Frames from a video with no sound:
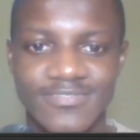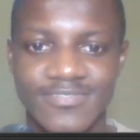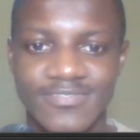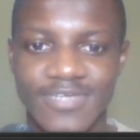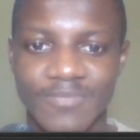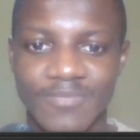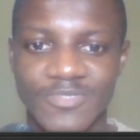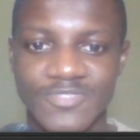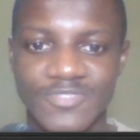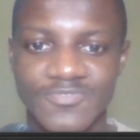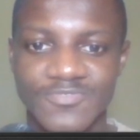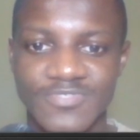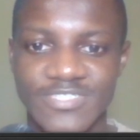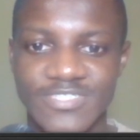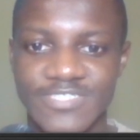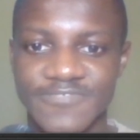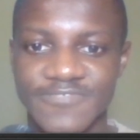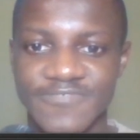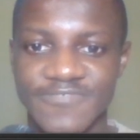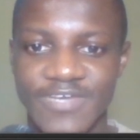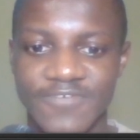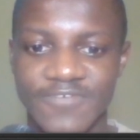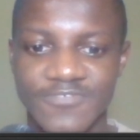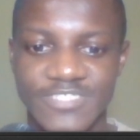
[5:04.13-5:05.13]
coming to
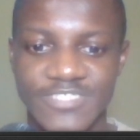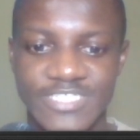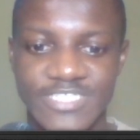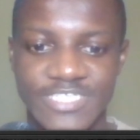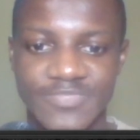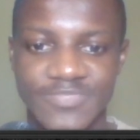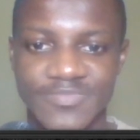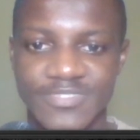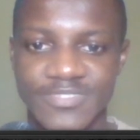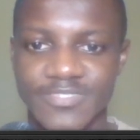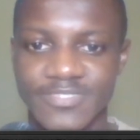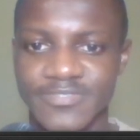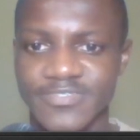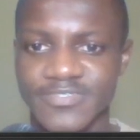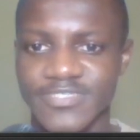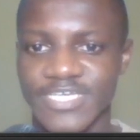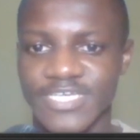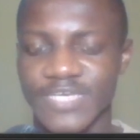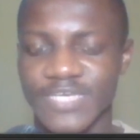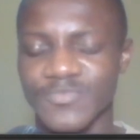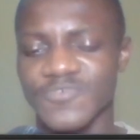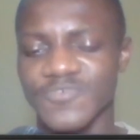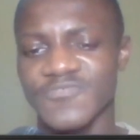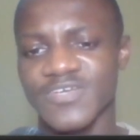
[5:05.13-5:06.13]
d5 would just be
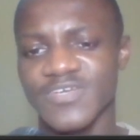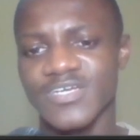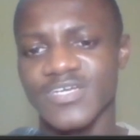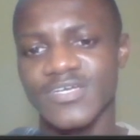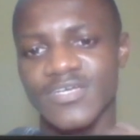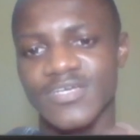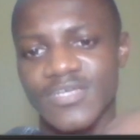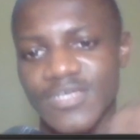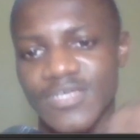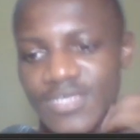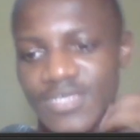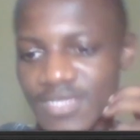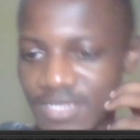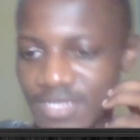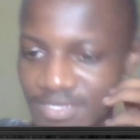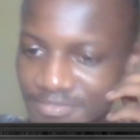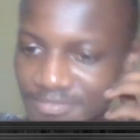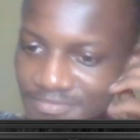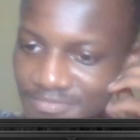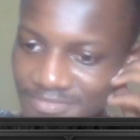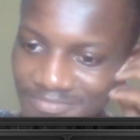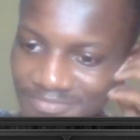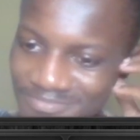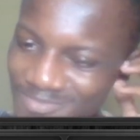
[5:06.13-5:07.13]
game over.
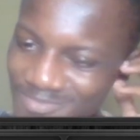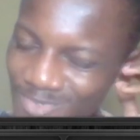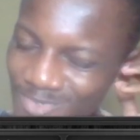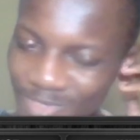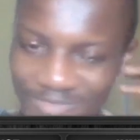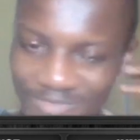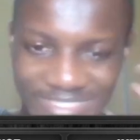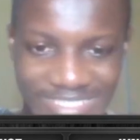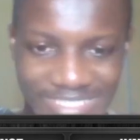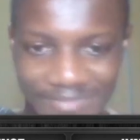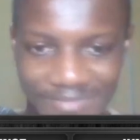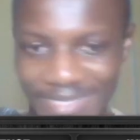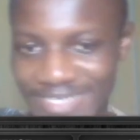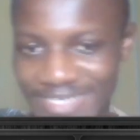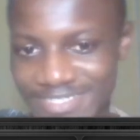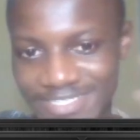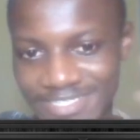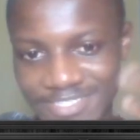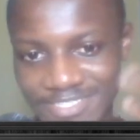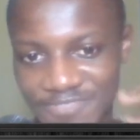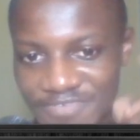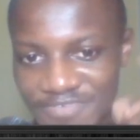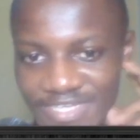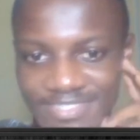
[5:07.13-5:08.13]
Probably some
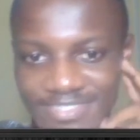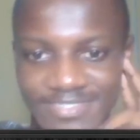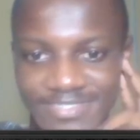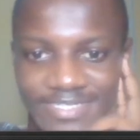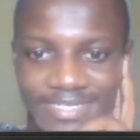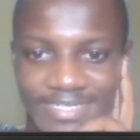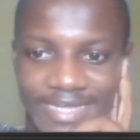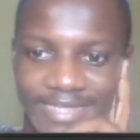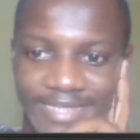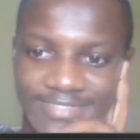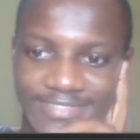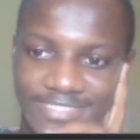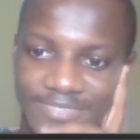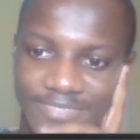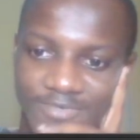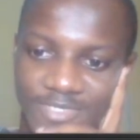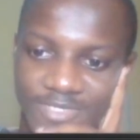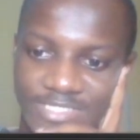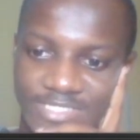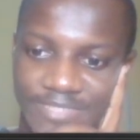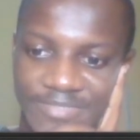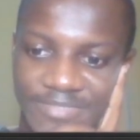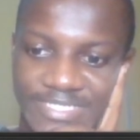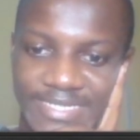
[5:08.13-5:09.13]
ideas of getting a knight step,
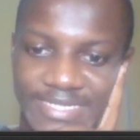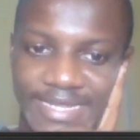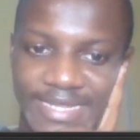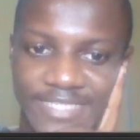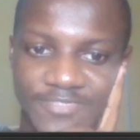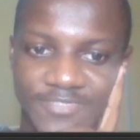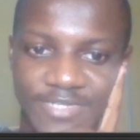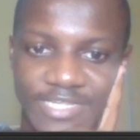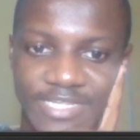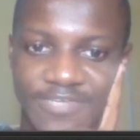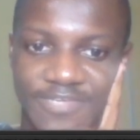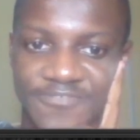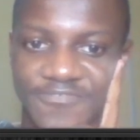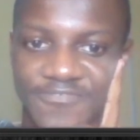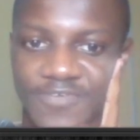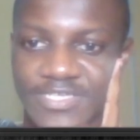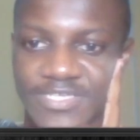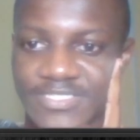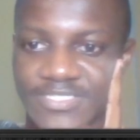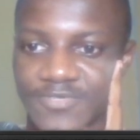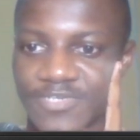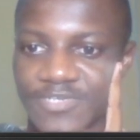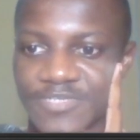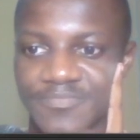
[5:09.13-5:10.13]
because I mean the knight on a4
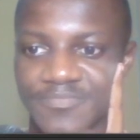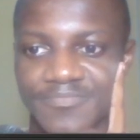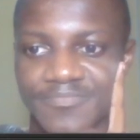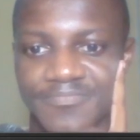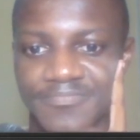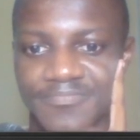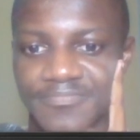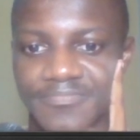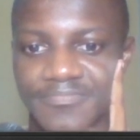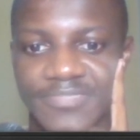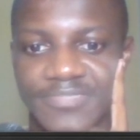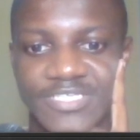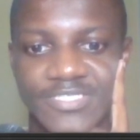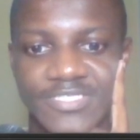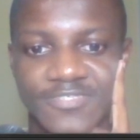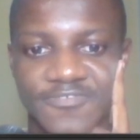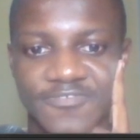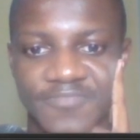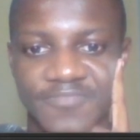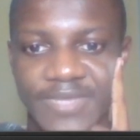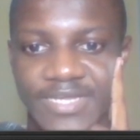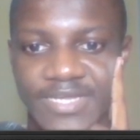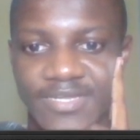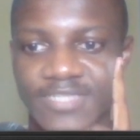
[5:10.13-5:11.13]
is the only piece
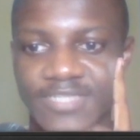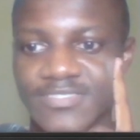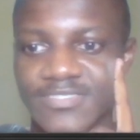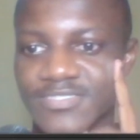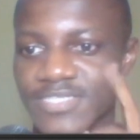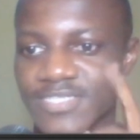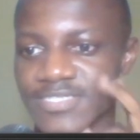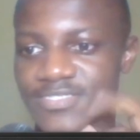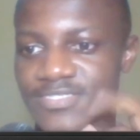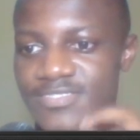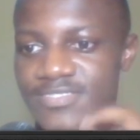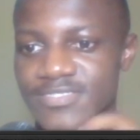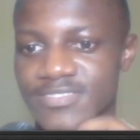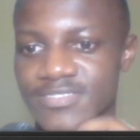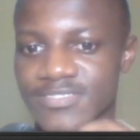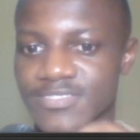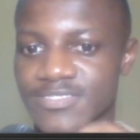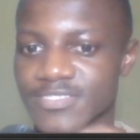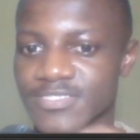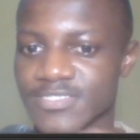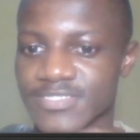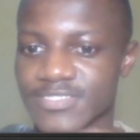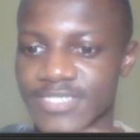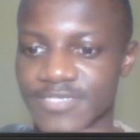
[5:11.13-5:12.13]
of mine that
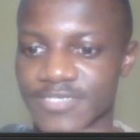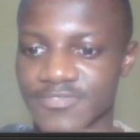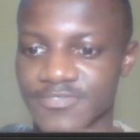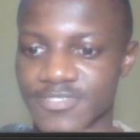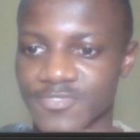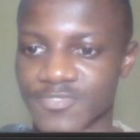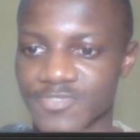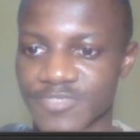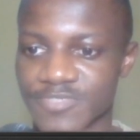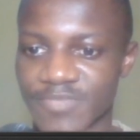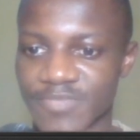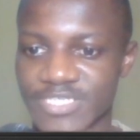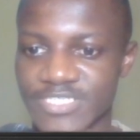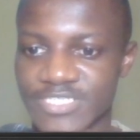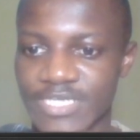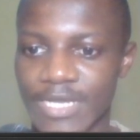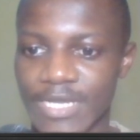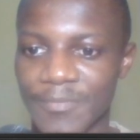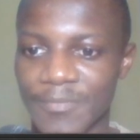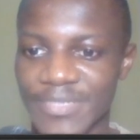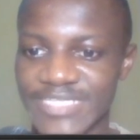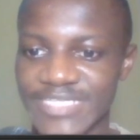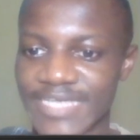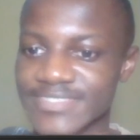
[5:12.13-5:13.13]
isn't actually doing much.
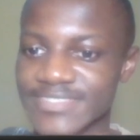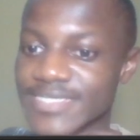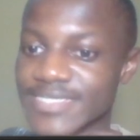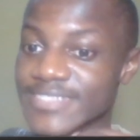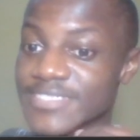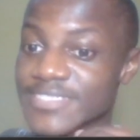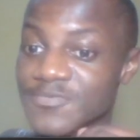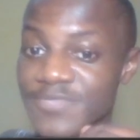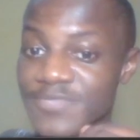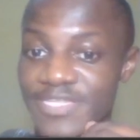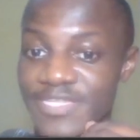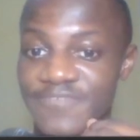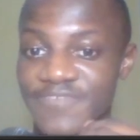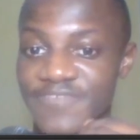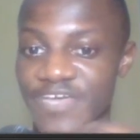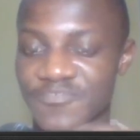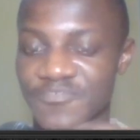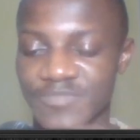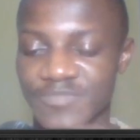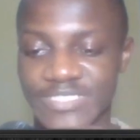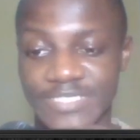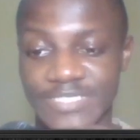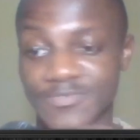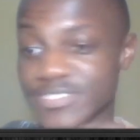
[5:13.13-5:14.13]
But I started with
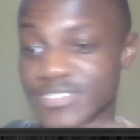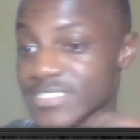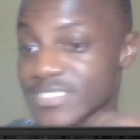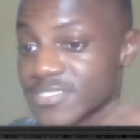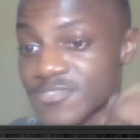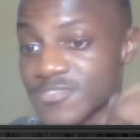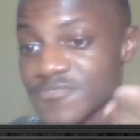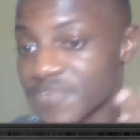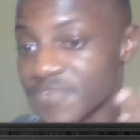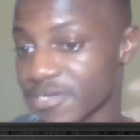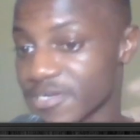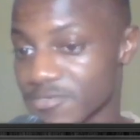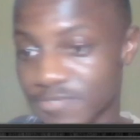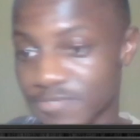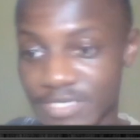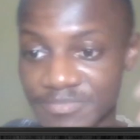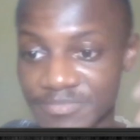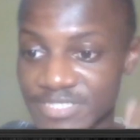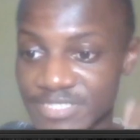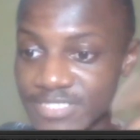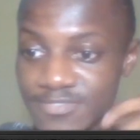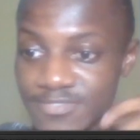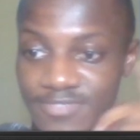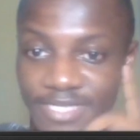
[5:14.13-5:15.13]
f5 media, which is still very good. I
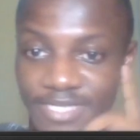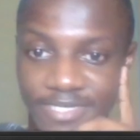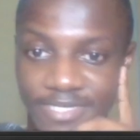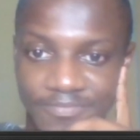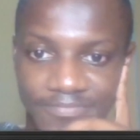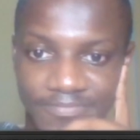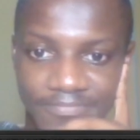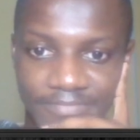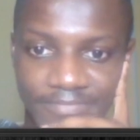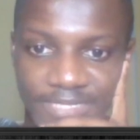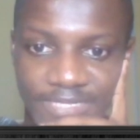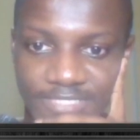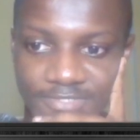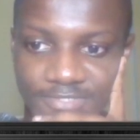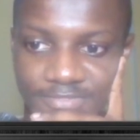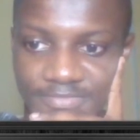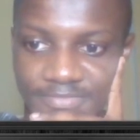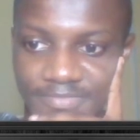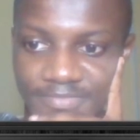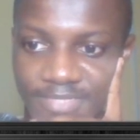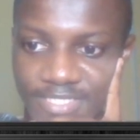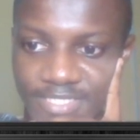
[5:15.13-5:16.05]
mean, still like plus